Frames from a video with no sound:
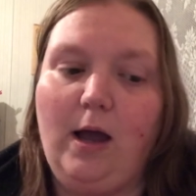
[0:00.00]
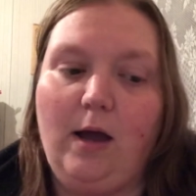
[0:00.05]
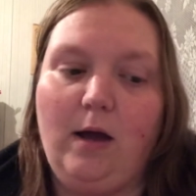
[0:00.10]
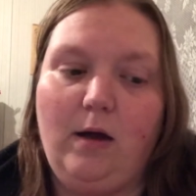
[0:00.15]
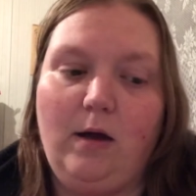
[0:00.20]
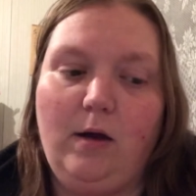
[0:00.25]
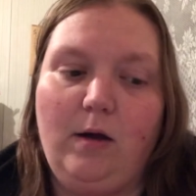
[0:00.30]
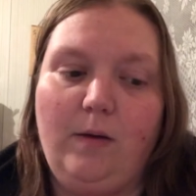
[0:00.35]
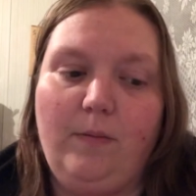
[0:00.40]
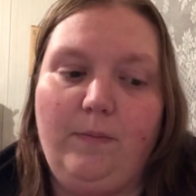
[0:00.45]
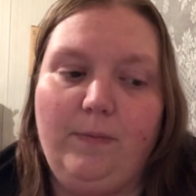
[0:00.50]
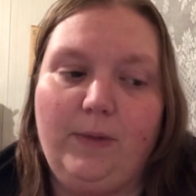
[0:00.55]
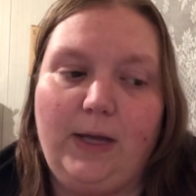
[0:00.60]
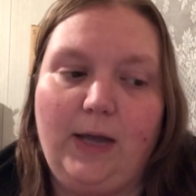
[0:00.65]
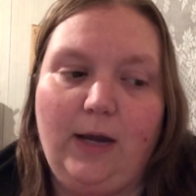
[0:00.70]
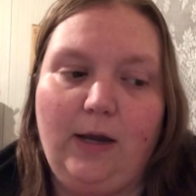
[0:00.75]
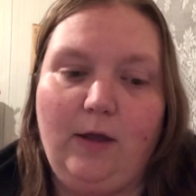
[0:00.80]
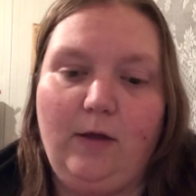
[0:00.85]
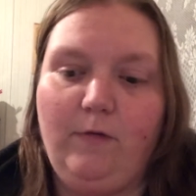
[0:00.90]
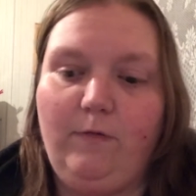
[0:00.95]

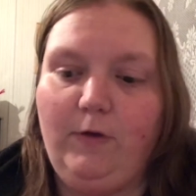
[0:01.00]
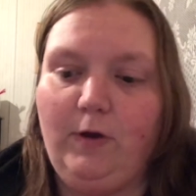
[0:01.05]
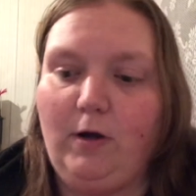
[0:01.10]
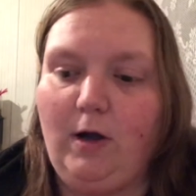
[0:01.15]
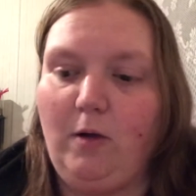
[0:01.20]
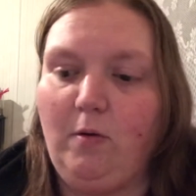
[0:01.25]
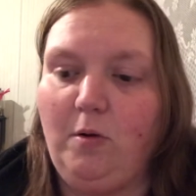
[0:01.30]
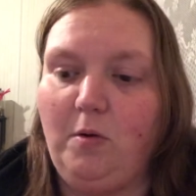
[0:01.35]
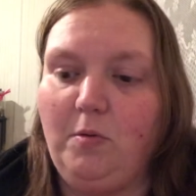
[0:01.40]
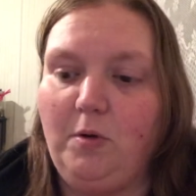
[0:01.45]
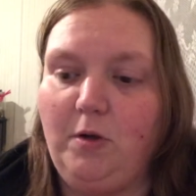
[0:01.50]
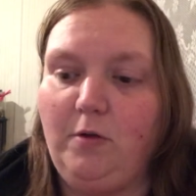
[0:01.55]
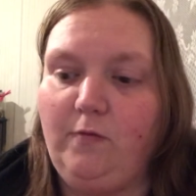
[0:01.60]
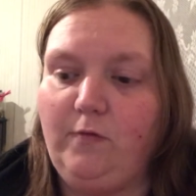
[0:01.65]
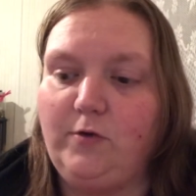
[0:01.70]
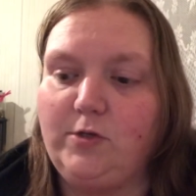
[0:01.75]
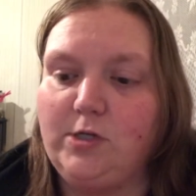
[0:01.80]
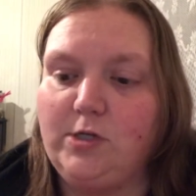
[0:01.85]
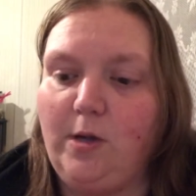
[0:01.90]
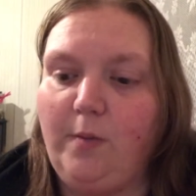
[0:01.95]
Gotta go figure out what we're
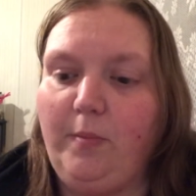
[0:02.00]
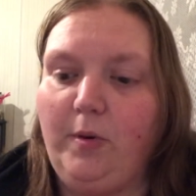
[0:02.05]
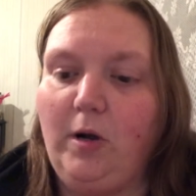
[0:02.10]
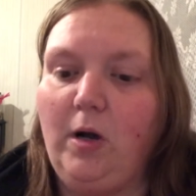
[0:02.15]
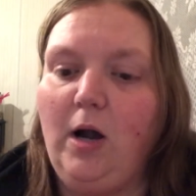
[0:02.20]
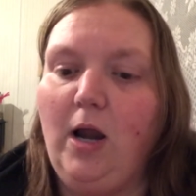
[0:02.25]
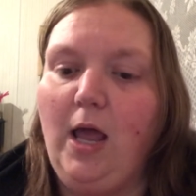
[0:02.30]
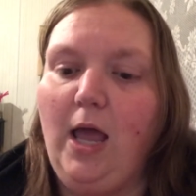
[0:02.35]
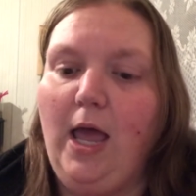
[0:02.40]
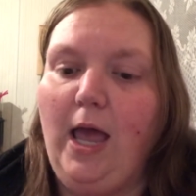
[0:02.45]
doing for supper